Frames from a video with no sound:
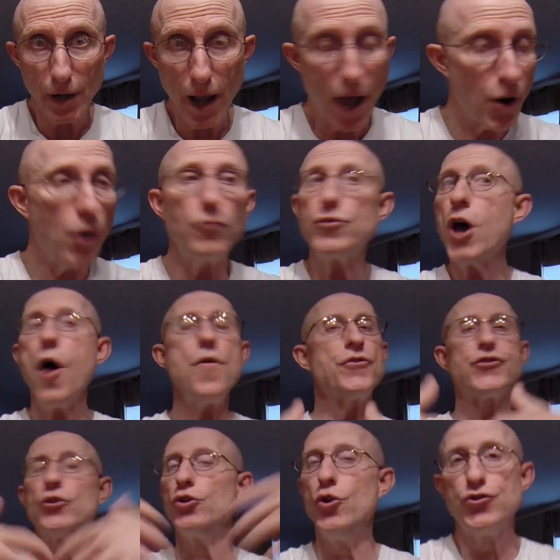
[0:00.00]
I don't know the
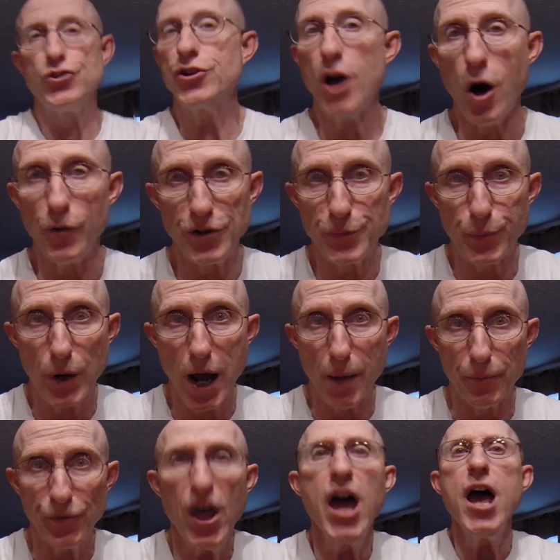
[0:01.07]
solution to all these
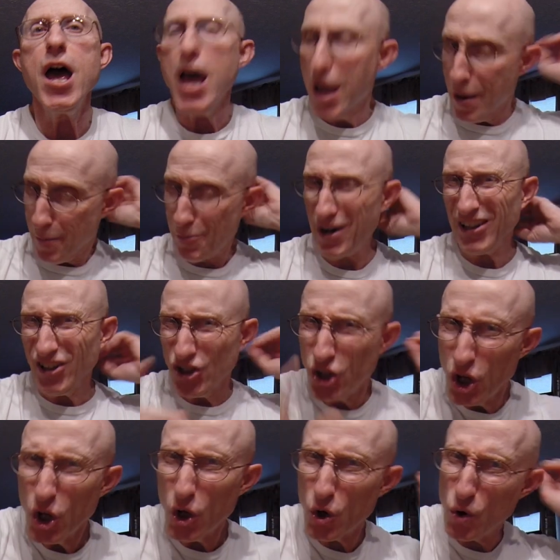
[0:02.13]
problems. But
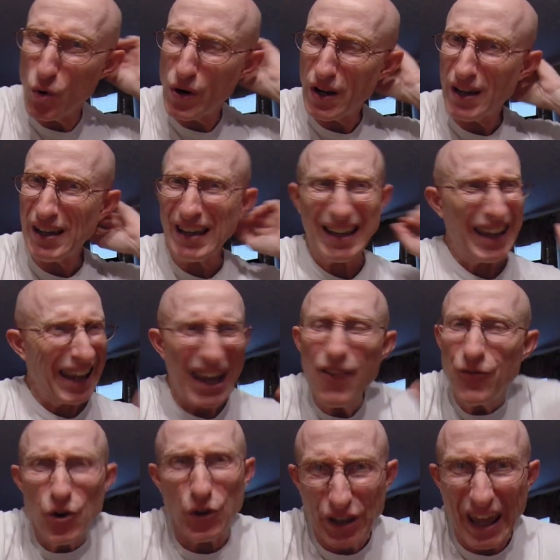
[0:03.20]
you,
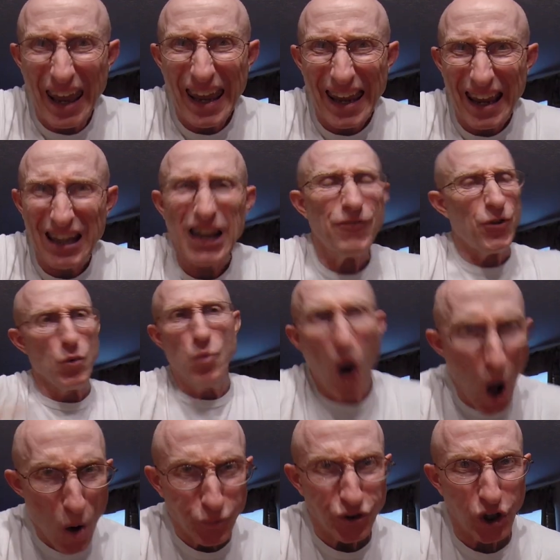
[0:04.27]
if you can, if you
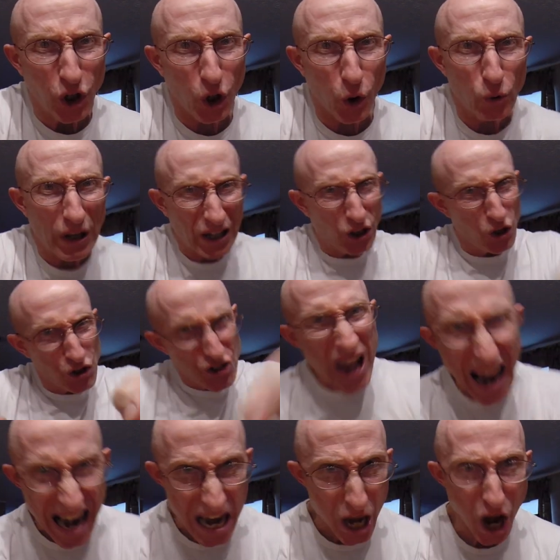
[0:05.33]
want to, like you say
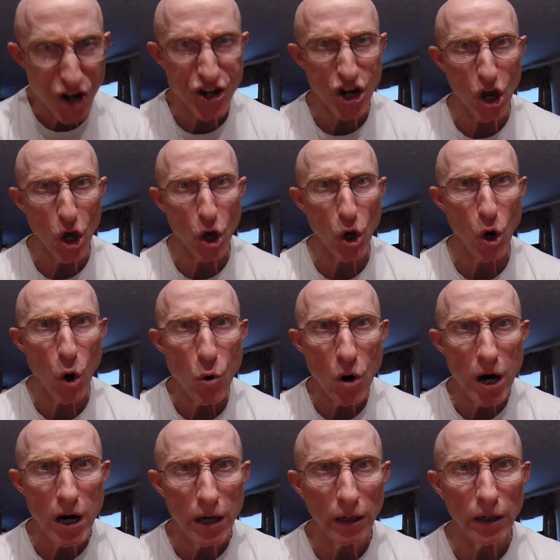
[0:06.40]
you
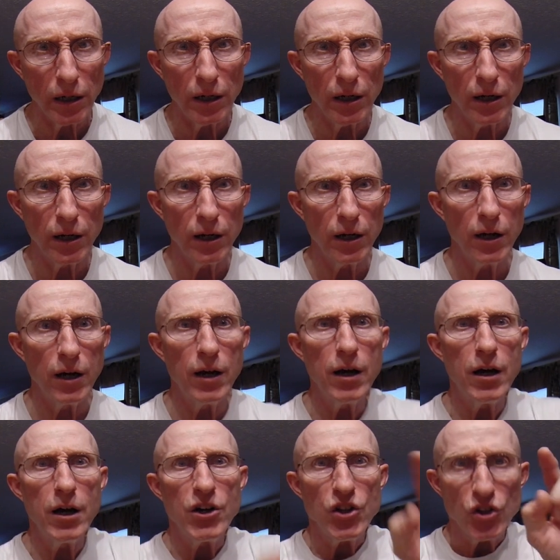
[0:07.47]
do,
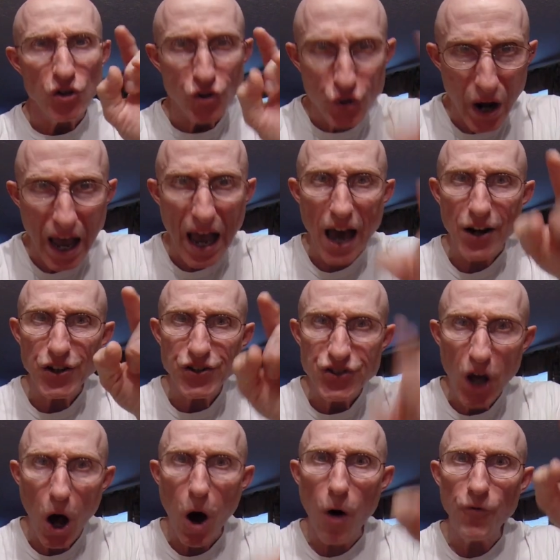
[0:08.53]
try to
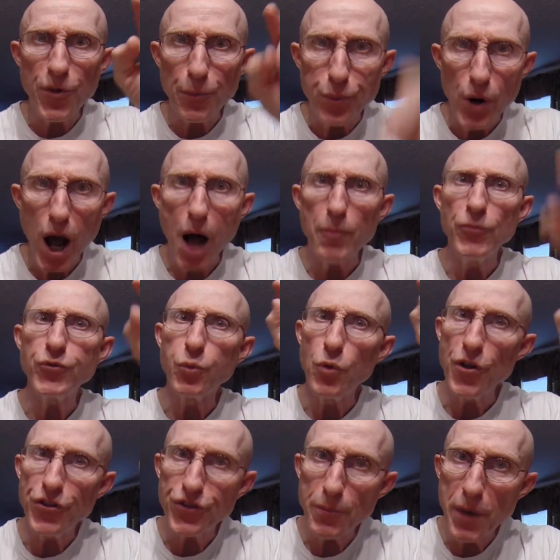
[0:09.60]
solve the problems
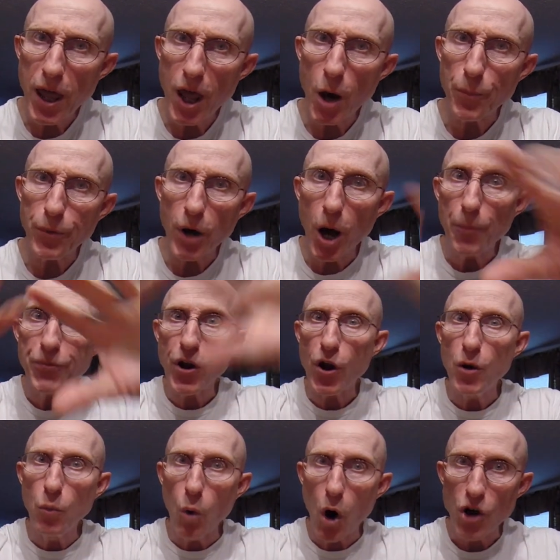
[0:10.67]
with some help up
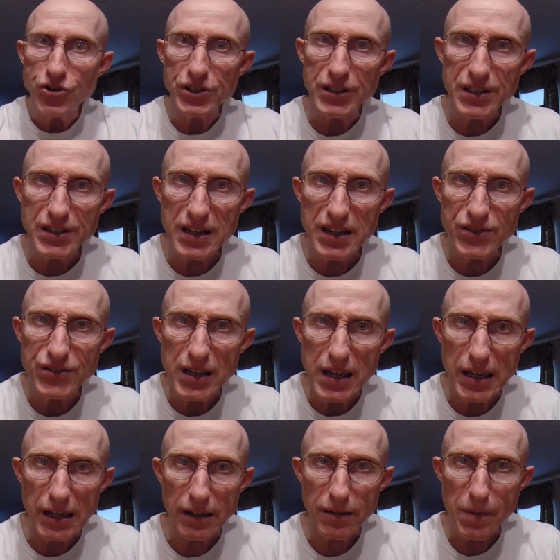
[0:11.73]
there in Washington,
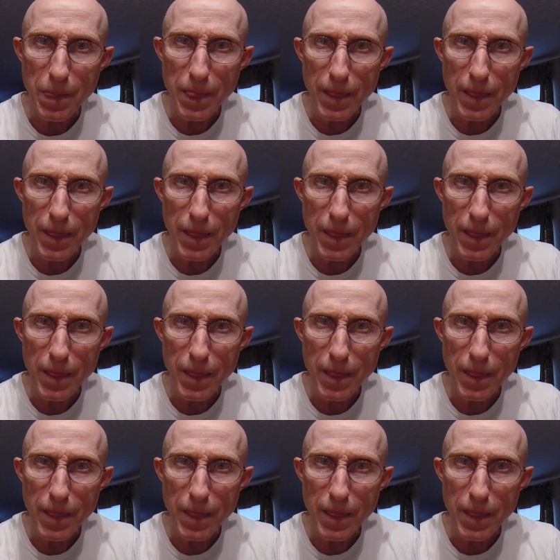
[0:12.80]
D.C.